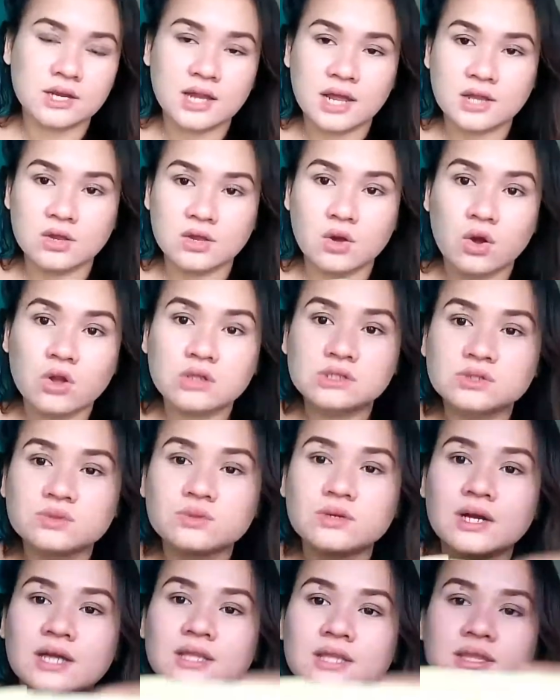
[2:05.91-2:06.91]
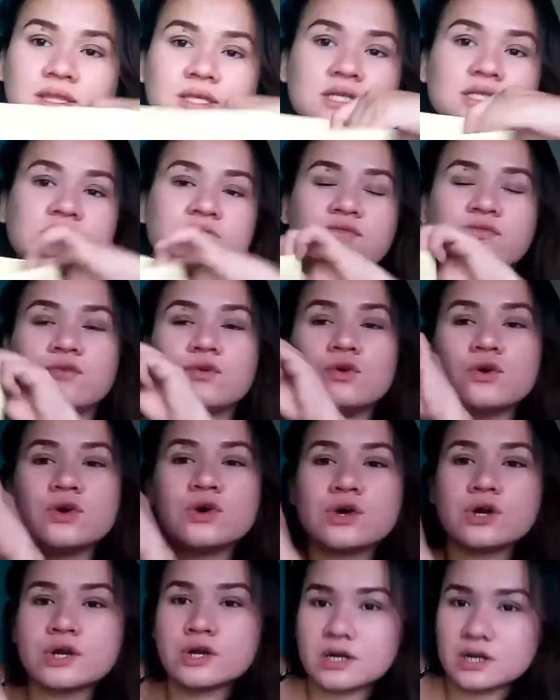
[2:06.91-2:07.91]
And I also got this
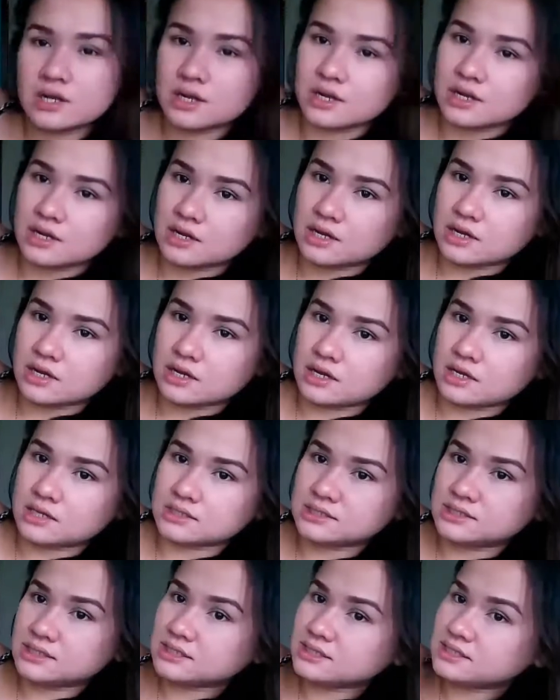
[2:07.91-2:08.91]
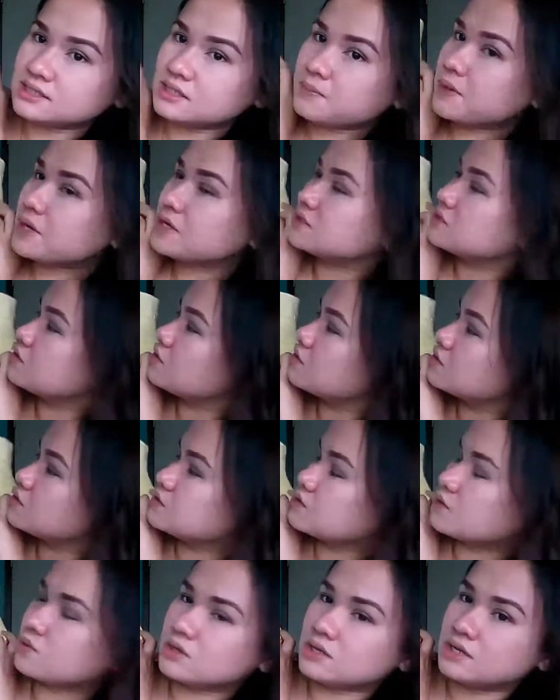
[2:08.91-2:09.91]
for 60
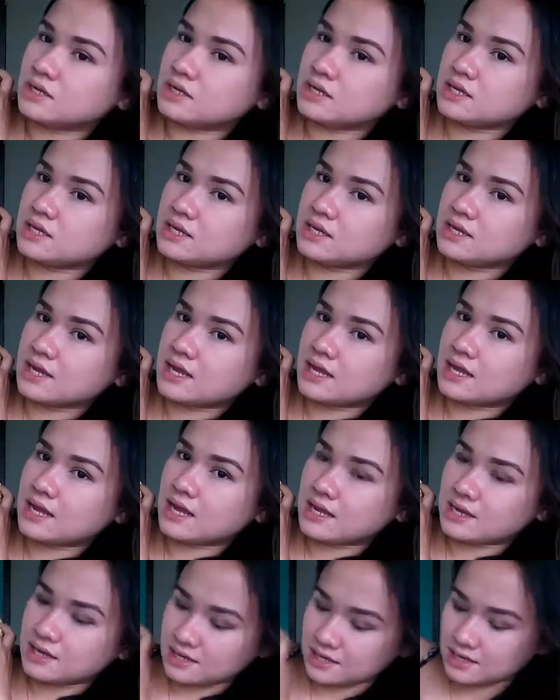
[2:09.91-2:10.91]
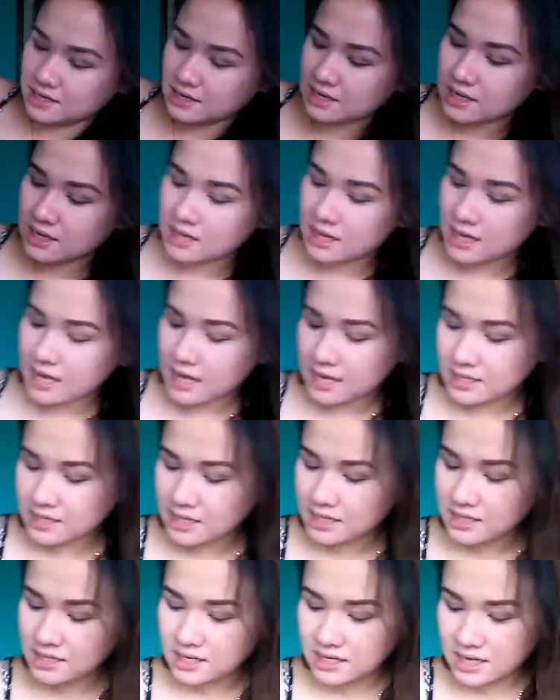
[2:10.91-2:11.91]
pesos only. Ayan.
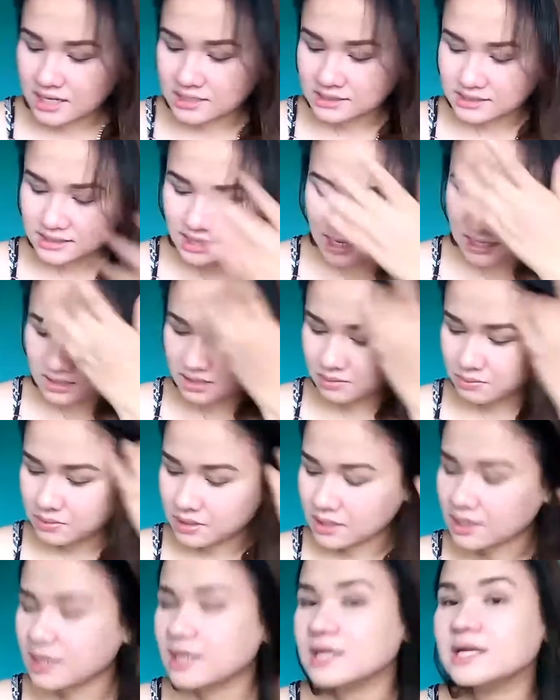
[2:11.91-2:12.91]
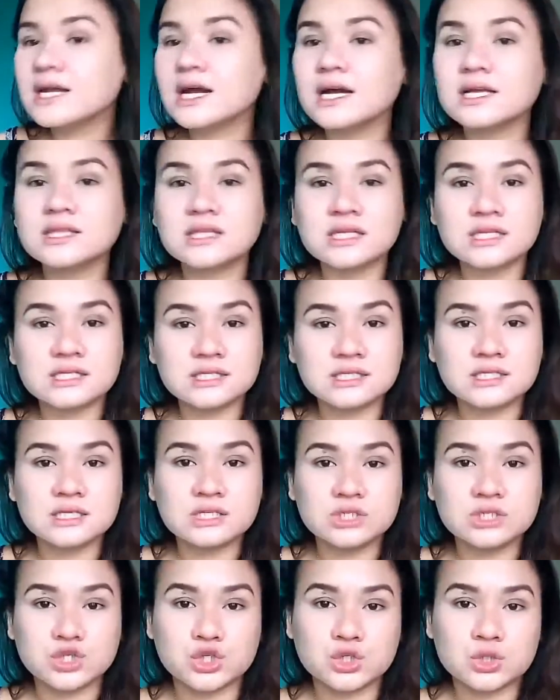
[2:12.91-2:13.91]
And then the next item that I got is
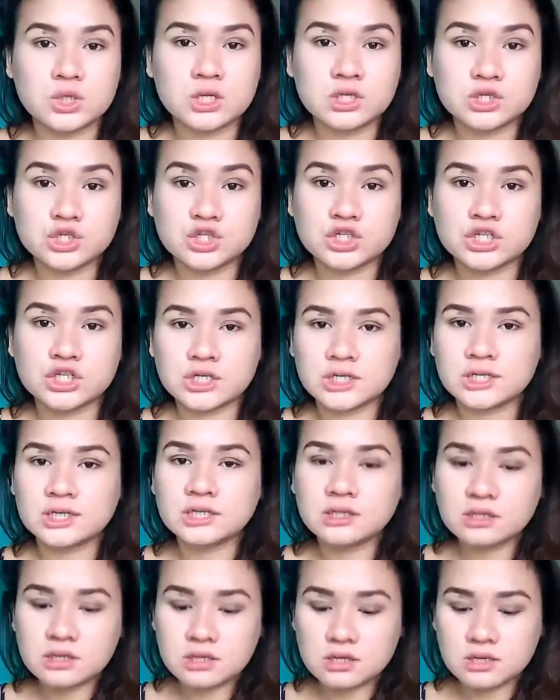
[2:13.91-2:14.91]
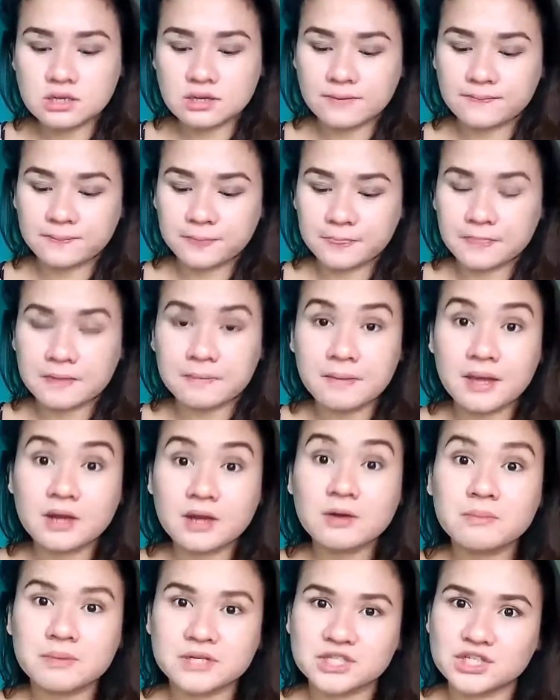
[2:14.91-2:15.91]
this shirt.
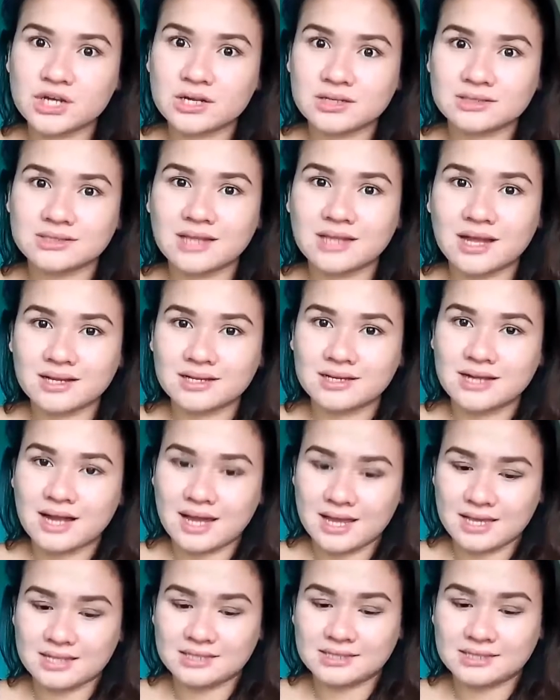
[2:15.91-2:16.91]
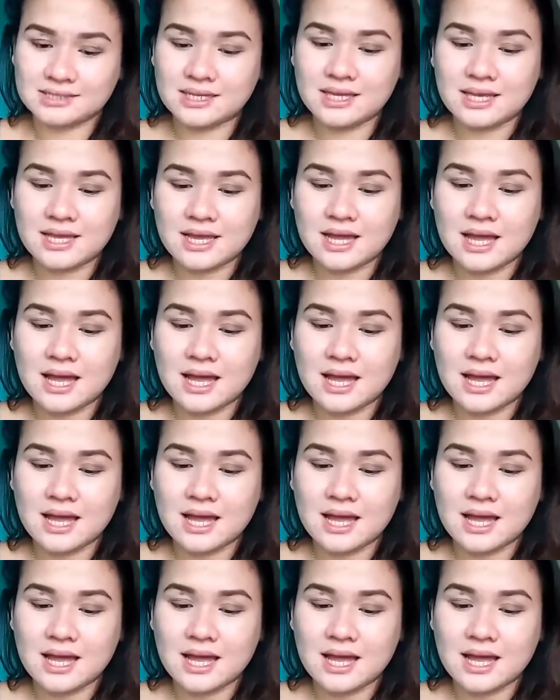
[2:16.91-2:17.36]
Meron pa siyang tag, guys.